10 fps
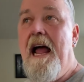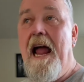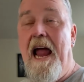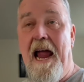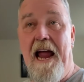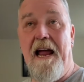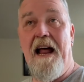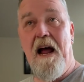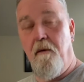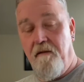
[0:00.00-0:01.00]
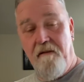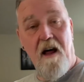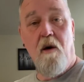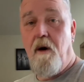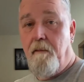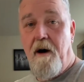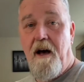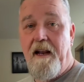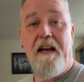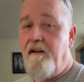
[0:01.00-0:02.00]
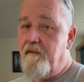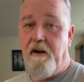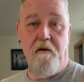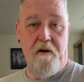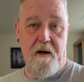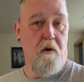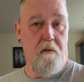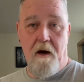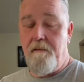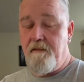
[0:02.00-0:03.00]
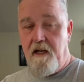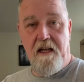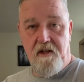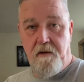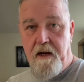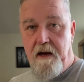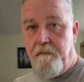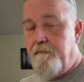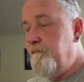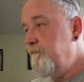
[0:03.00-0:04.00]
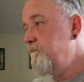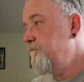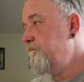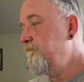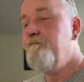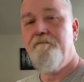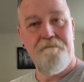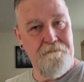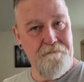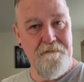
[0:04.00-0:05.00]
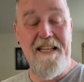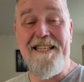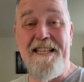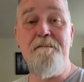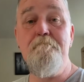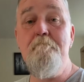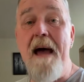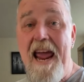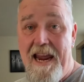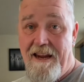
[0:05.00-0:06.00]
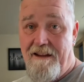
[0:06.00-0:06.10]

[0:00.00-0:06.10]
And I will follow up on it, and if there are any more problems, I'll let you know. This is May.